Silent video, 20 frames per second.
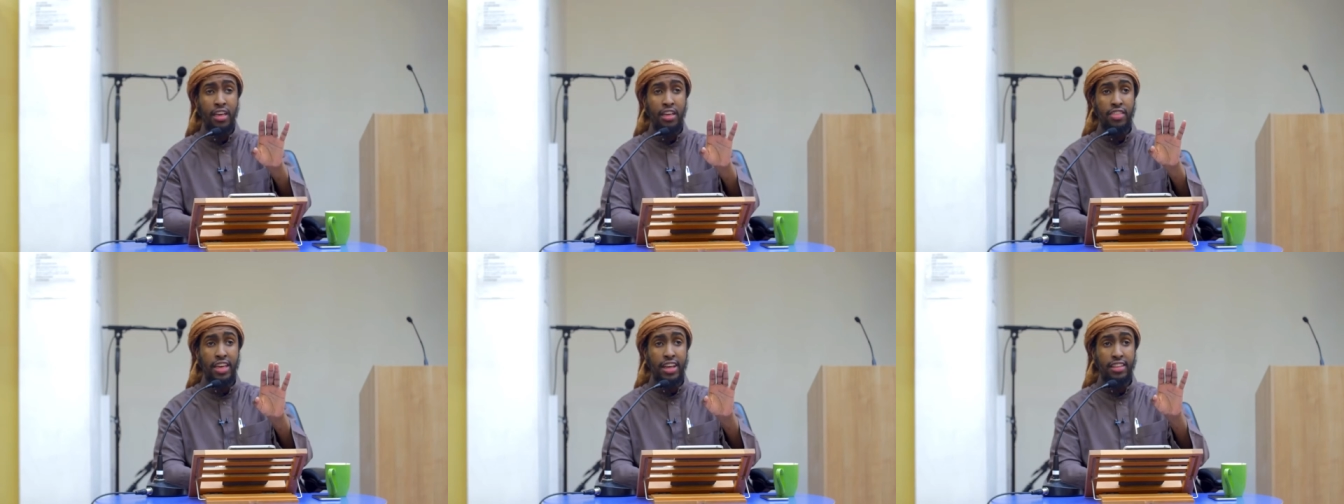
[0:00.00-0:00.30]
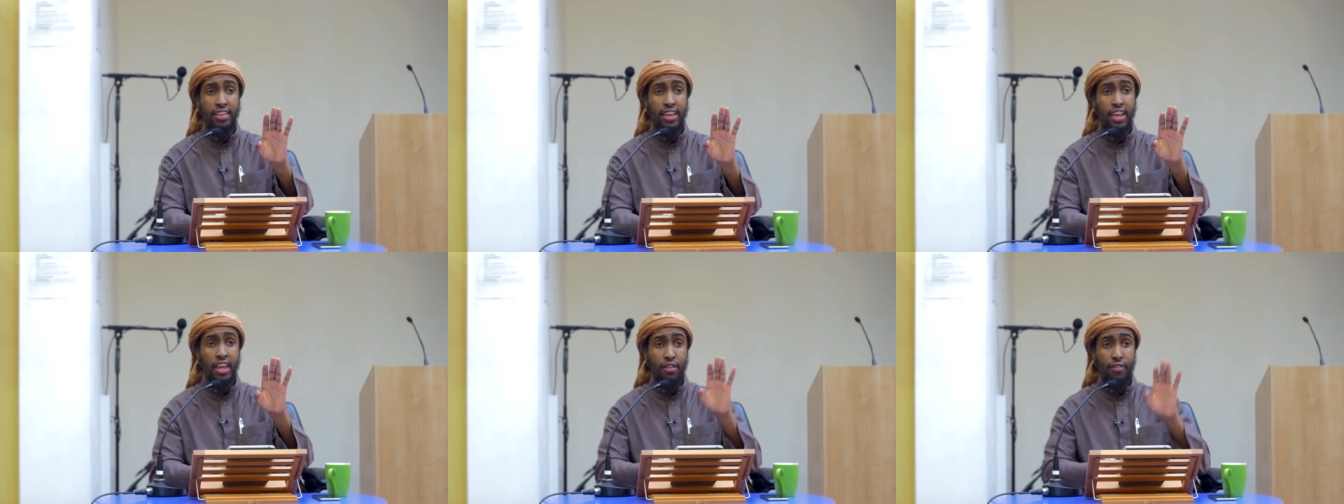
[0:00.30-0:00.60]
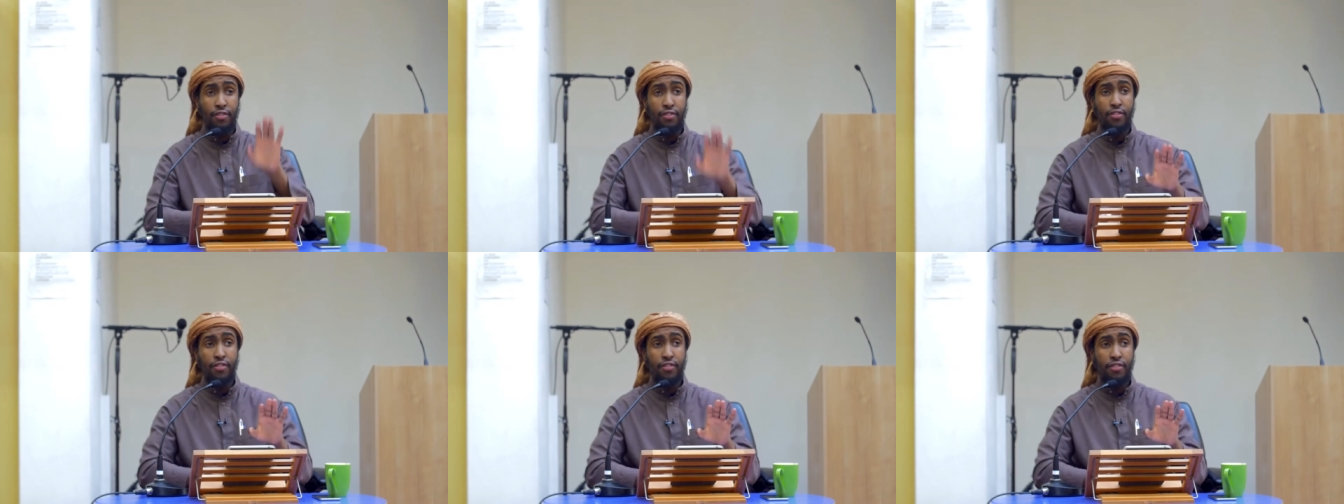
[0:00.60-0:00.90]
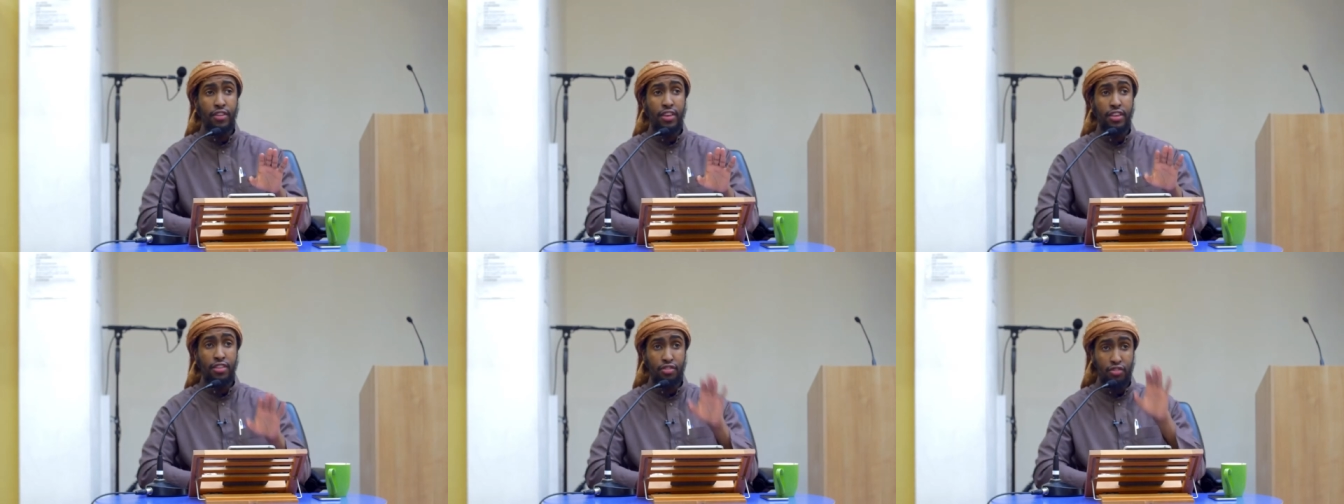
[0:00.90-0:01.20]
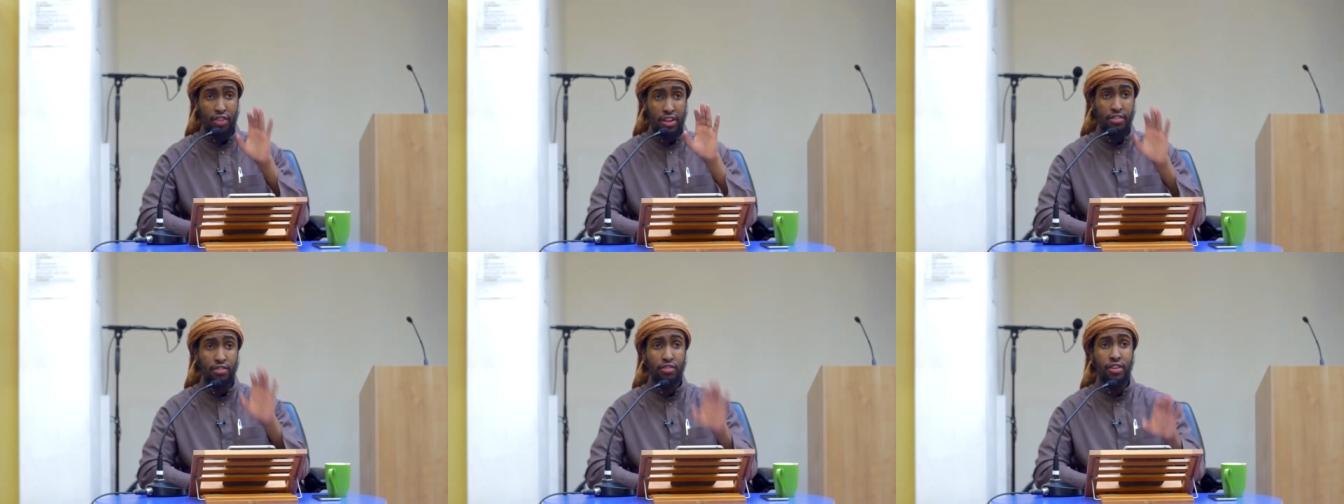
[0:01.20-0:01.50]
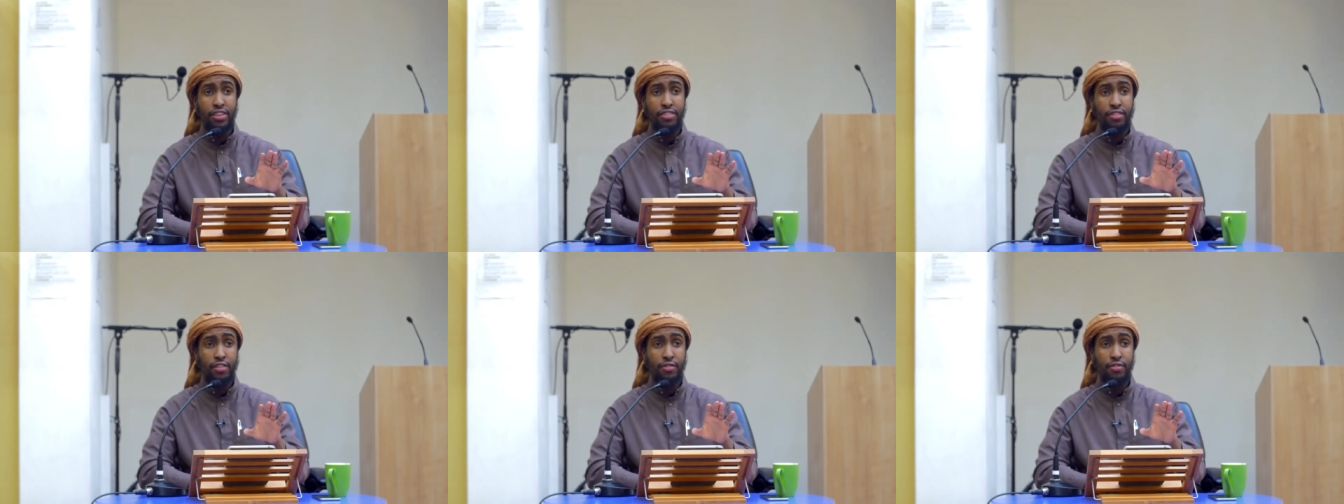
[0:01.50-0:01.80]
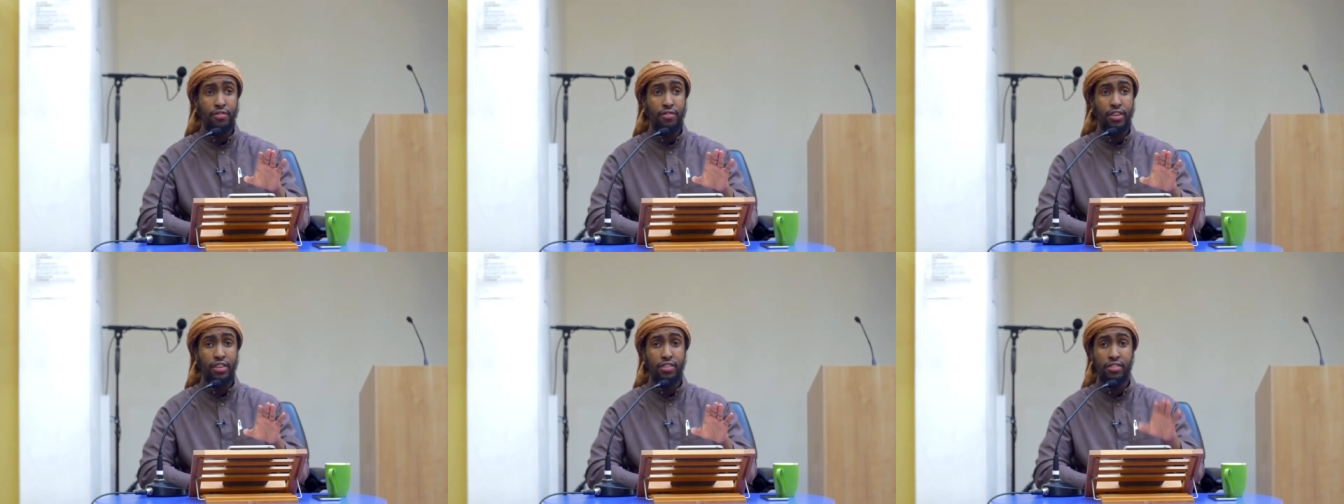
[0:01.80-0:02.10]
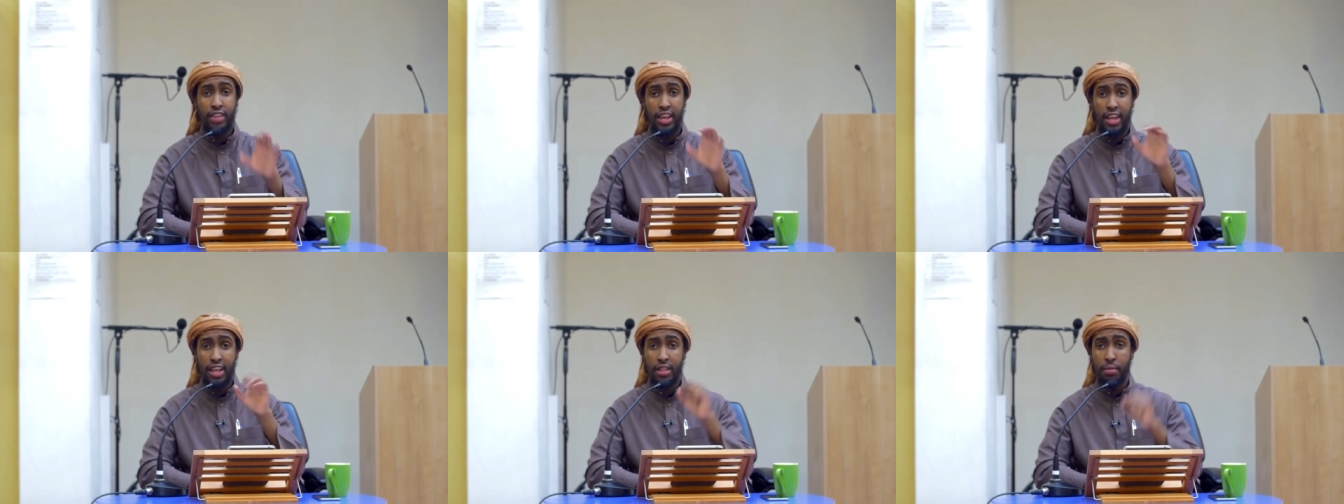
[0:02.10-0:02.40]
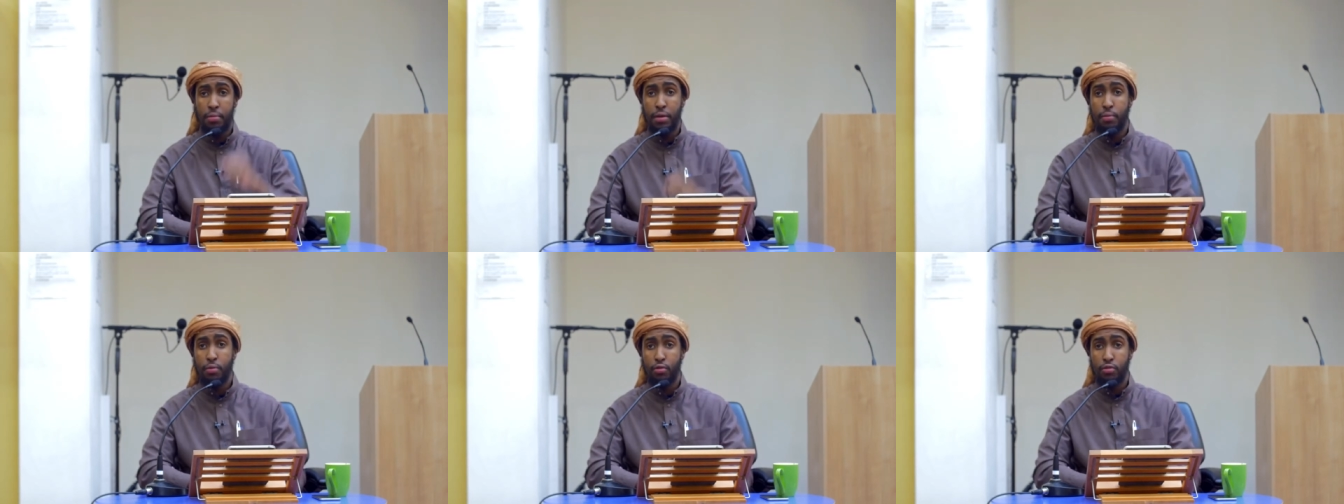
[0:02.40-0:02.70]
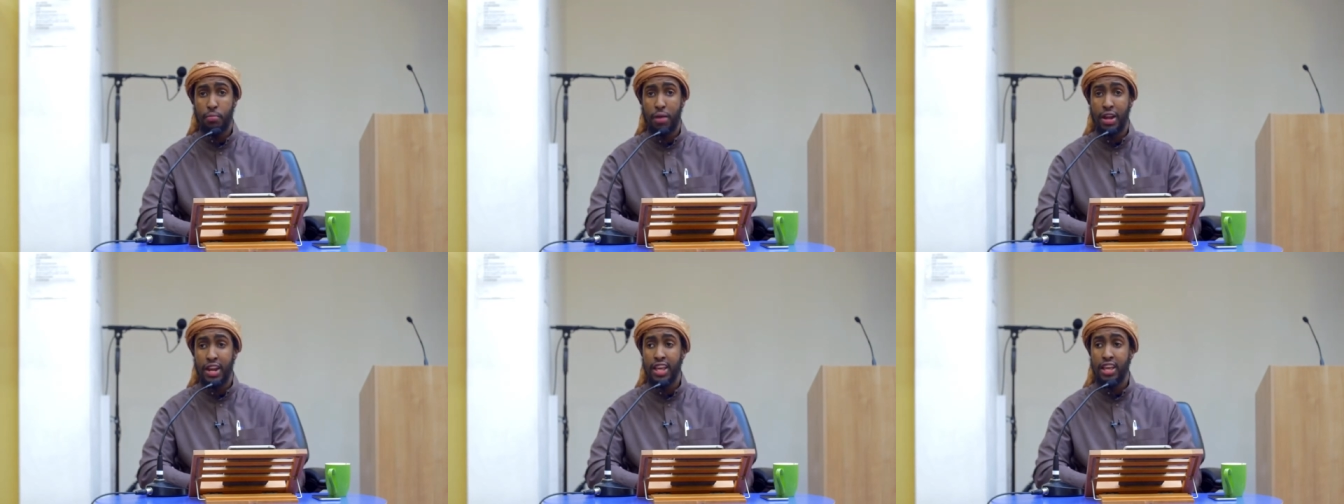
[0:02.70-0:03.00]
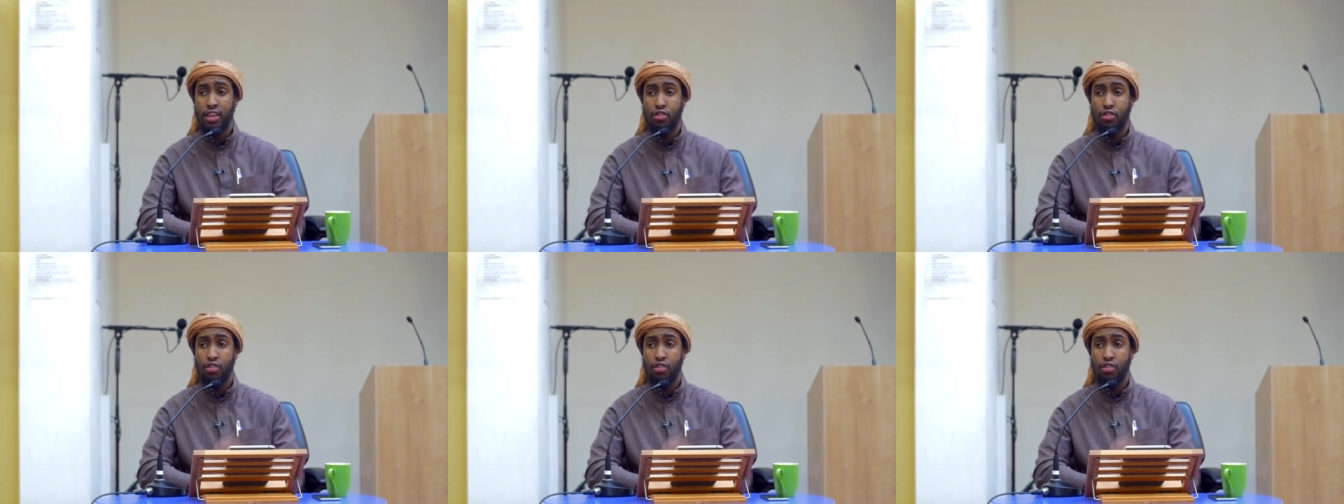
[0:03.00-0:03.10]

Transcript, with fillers: that if he's transgressive, he's taking the people's money,